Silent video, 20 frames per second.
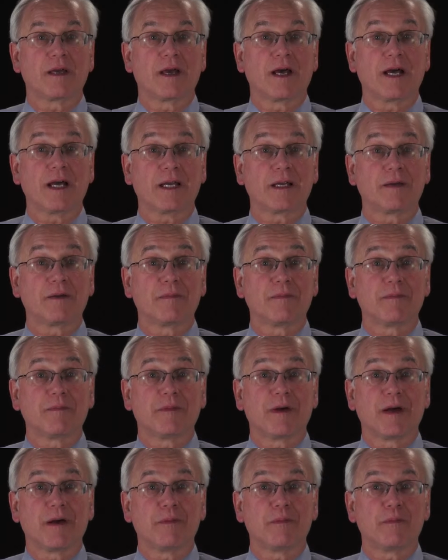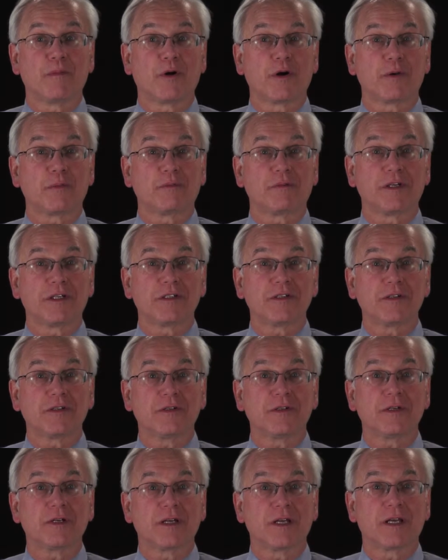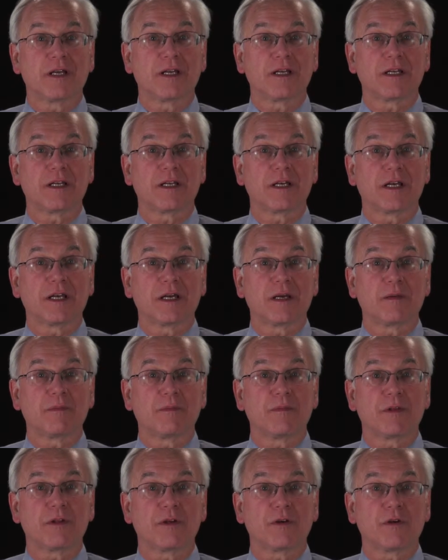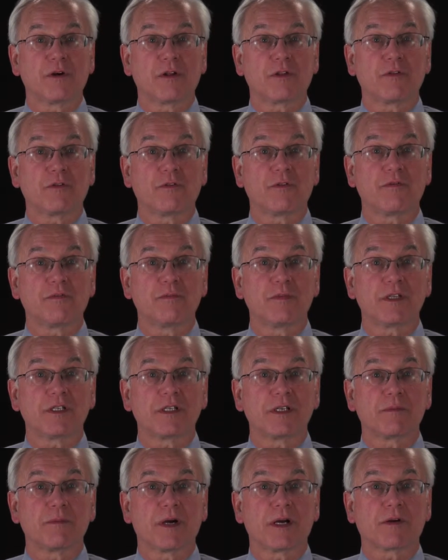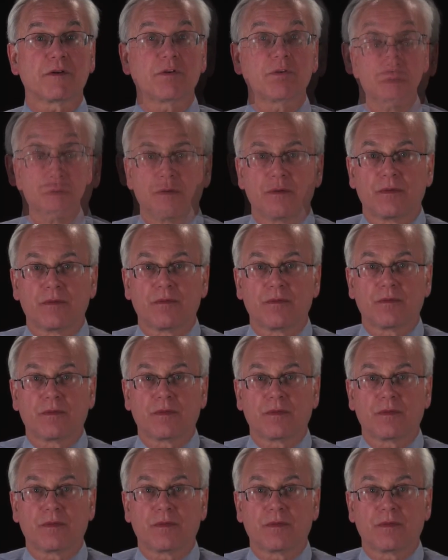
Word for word: Hi, I'm Martin Blaser, and I'm the author of Missing Microbes.